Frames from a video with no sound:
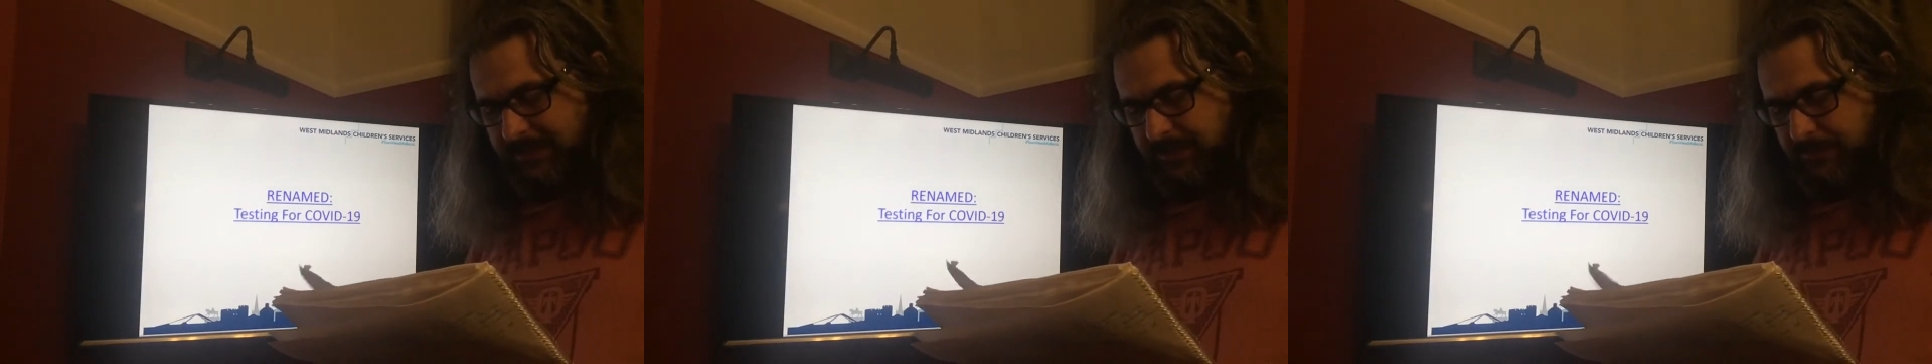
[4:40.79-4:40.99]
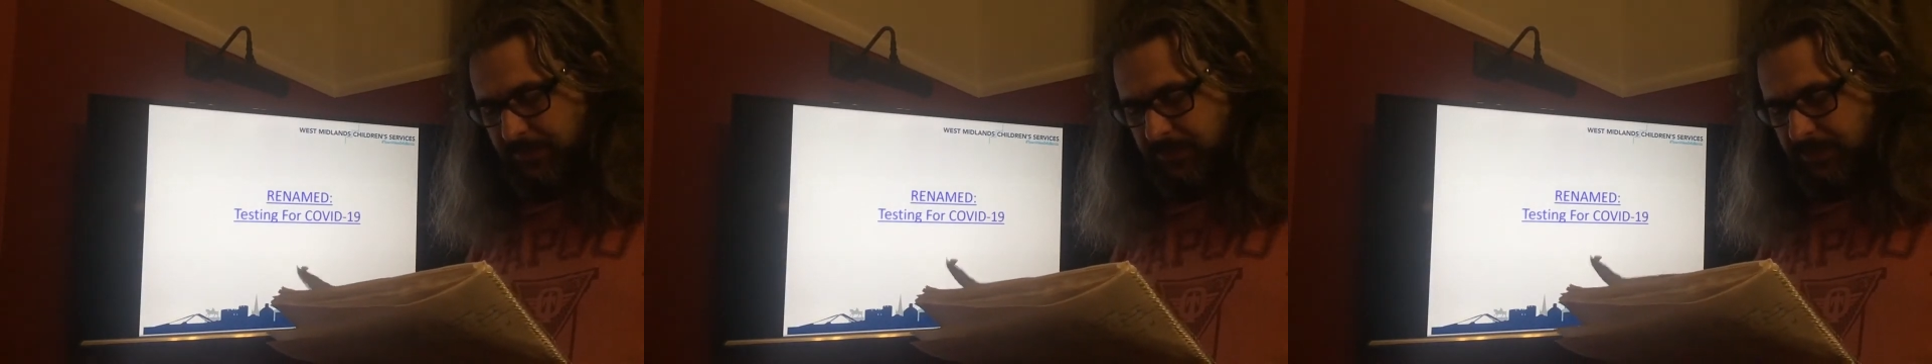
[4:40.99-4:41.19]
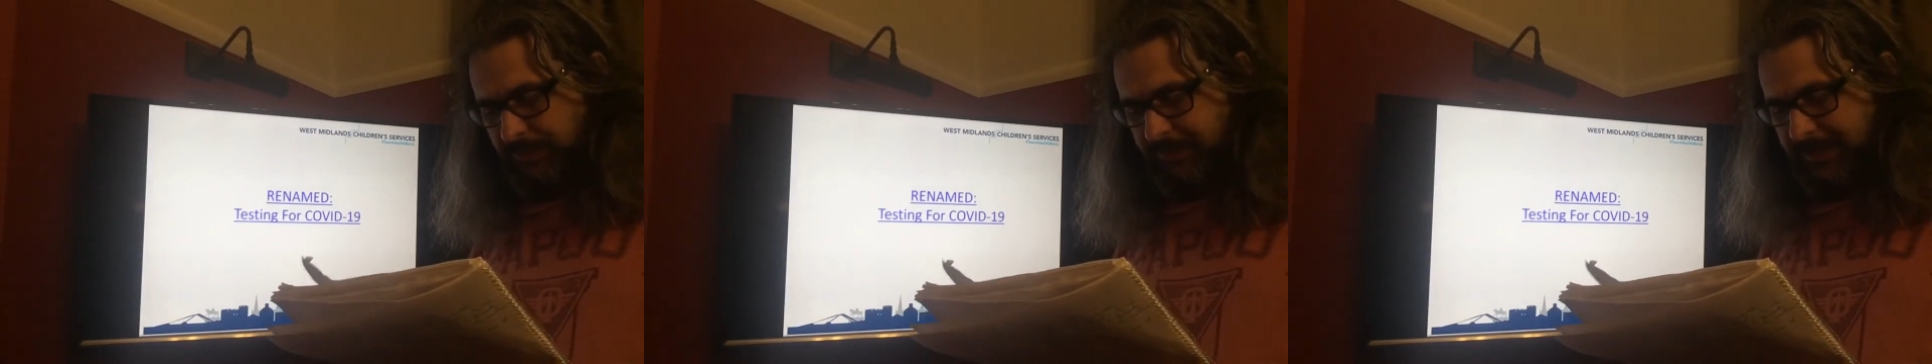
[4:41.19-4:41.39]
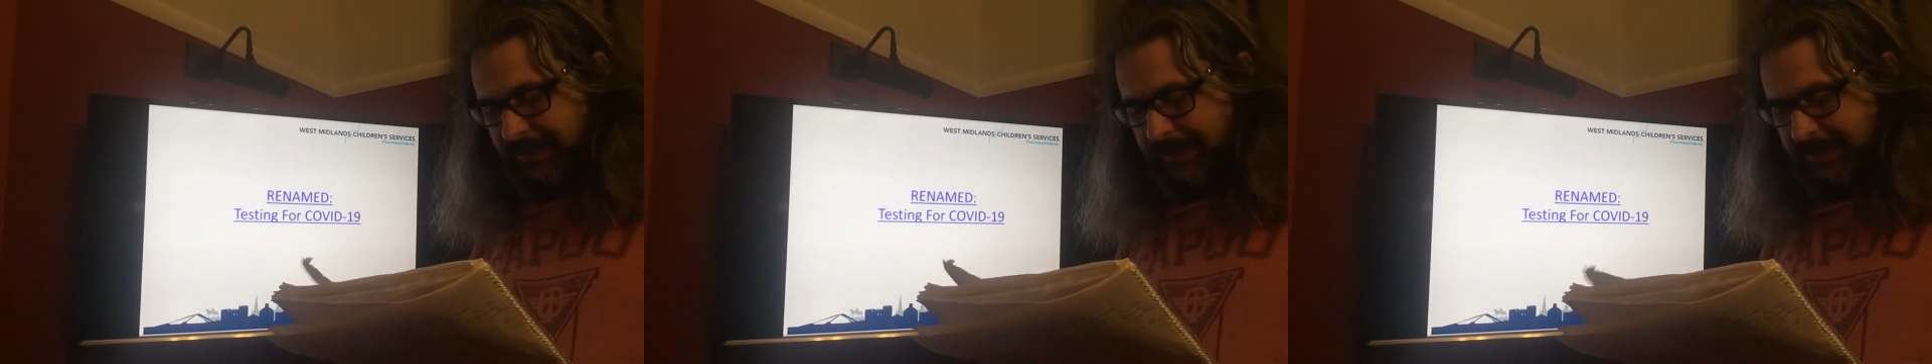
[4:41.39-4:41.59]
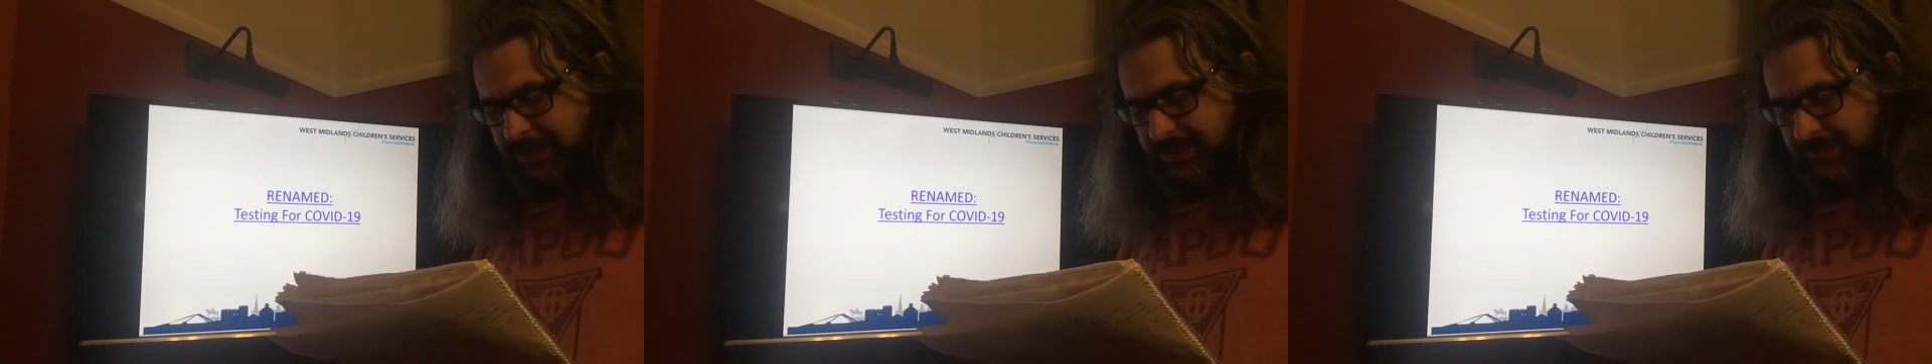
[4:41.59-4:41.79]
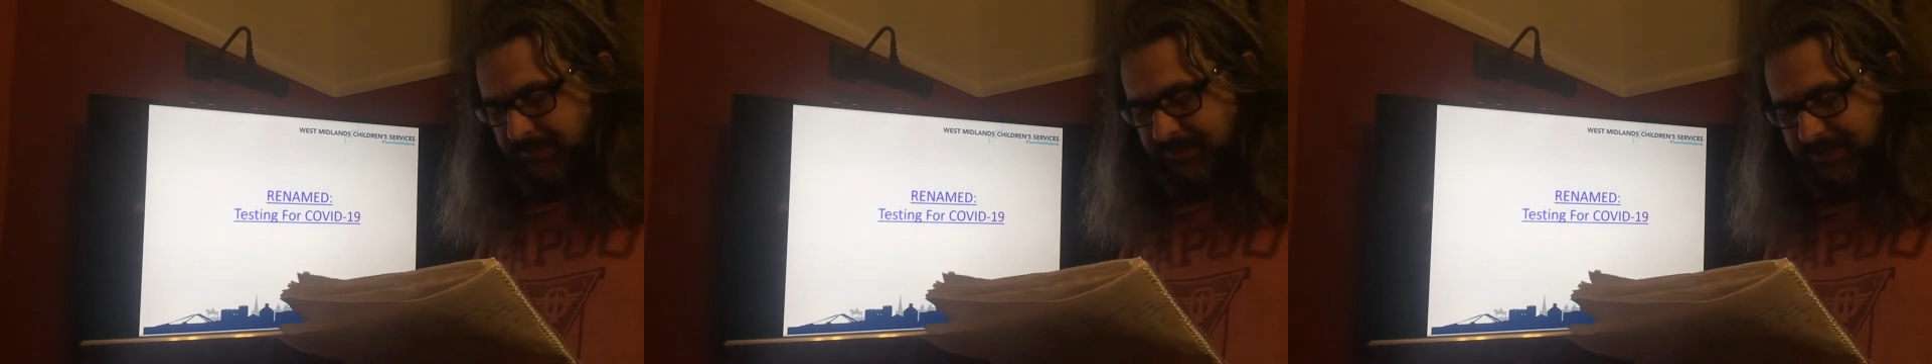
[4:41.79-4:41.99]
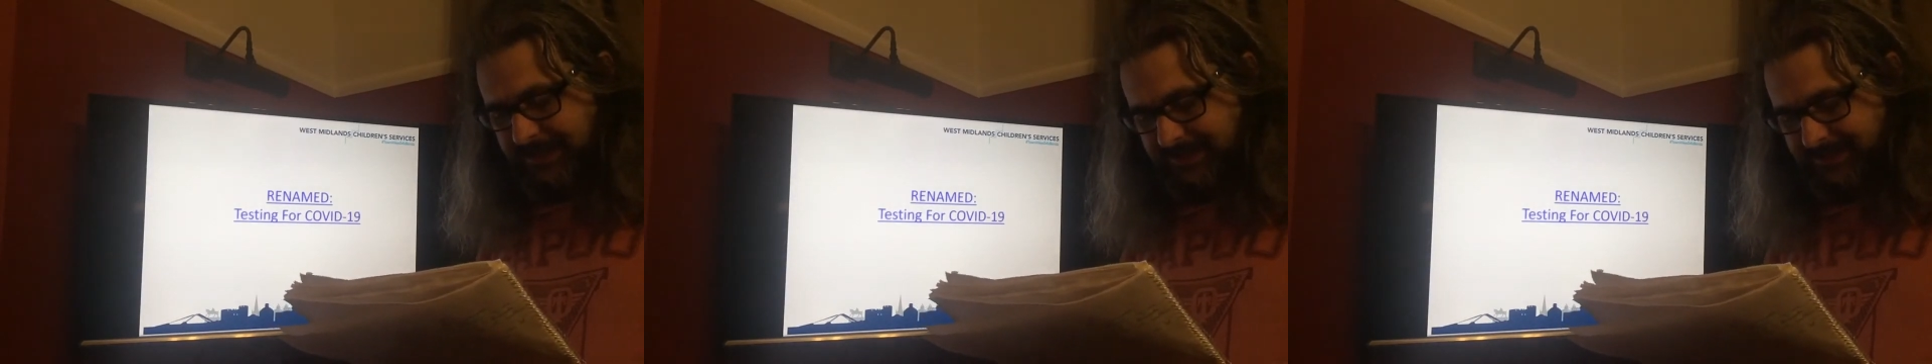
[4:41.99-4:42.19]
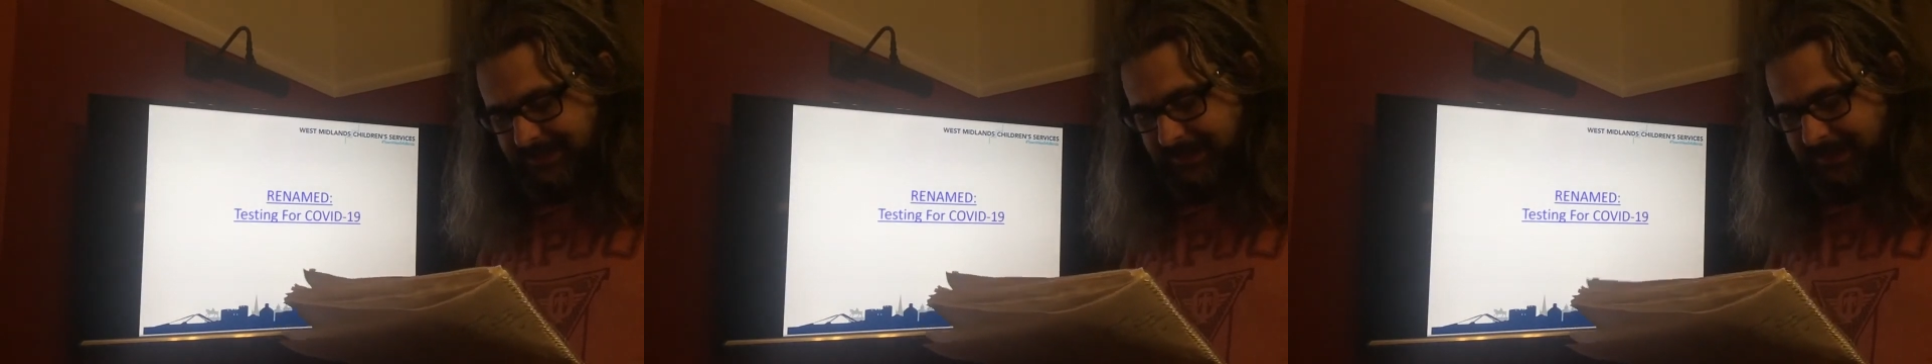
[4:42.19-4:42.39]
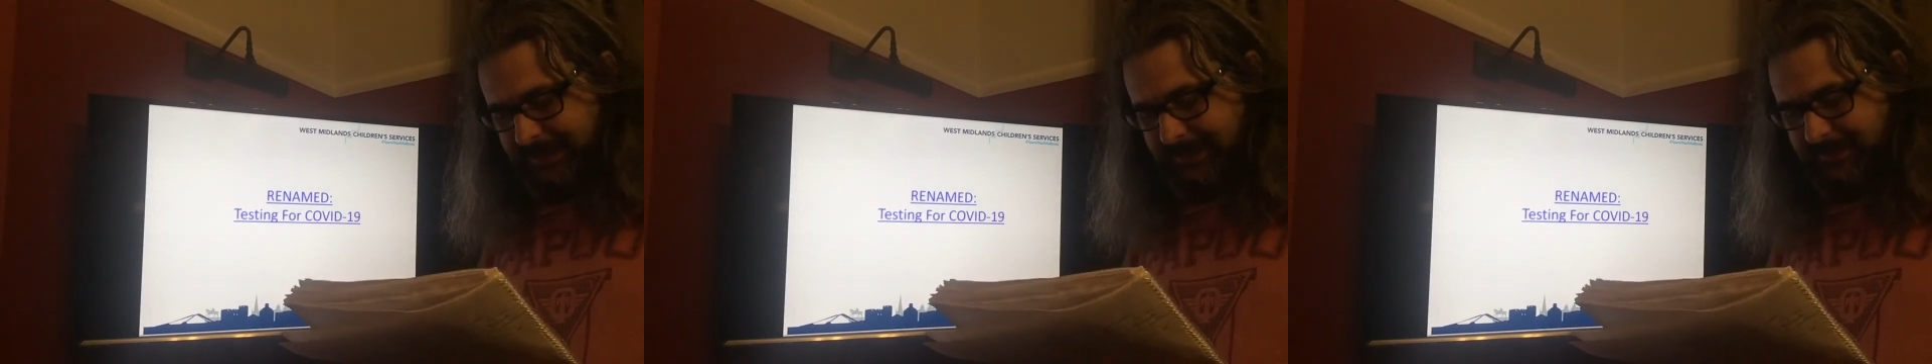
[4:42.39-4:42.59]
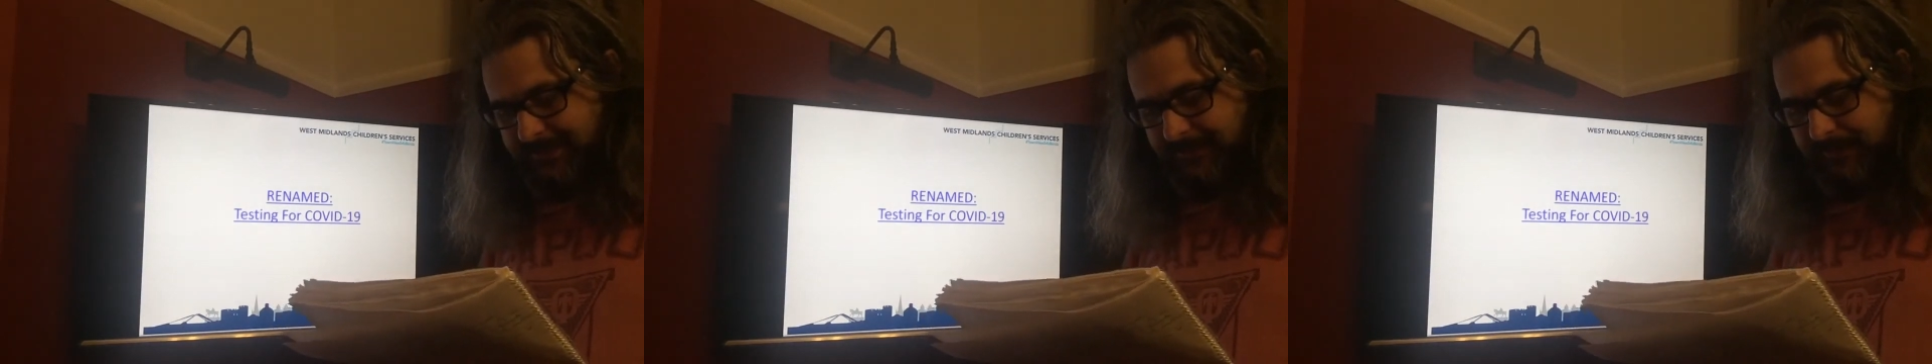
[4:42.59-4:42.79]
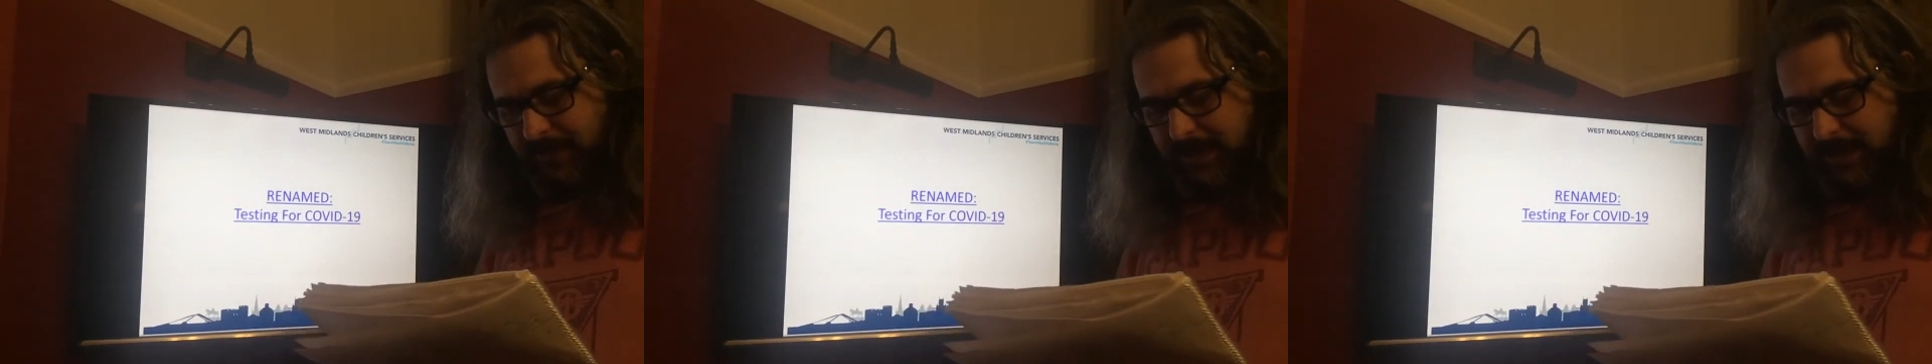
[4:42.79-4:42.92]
to book courier collections for testing kits.